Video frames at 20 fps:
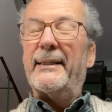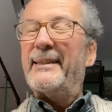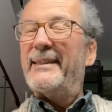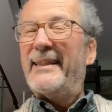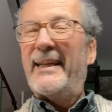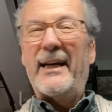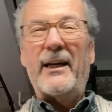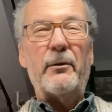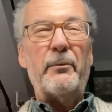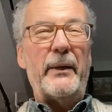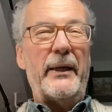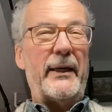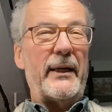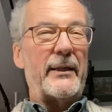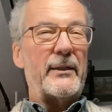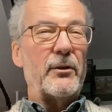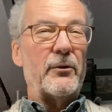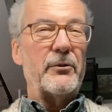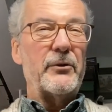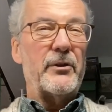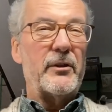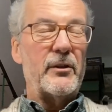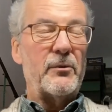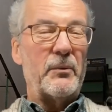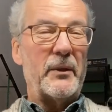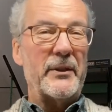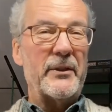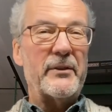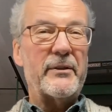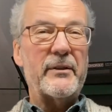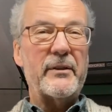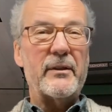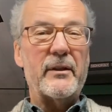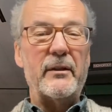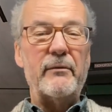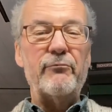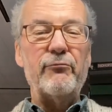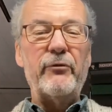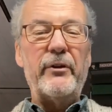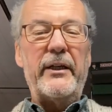Now we get on to the ones that I
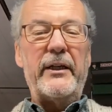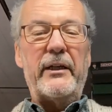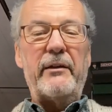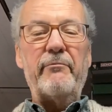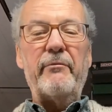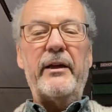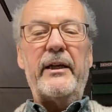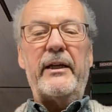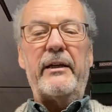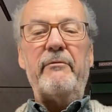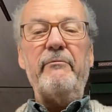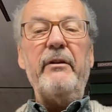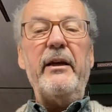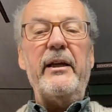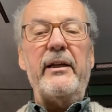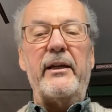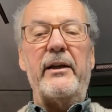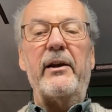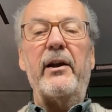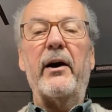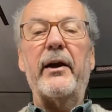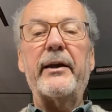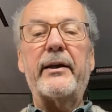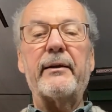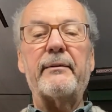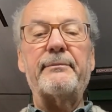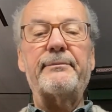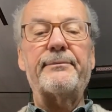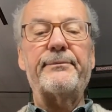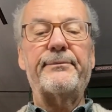really, really, really like.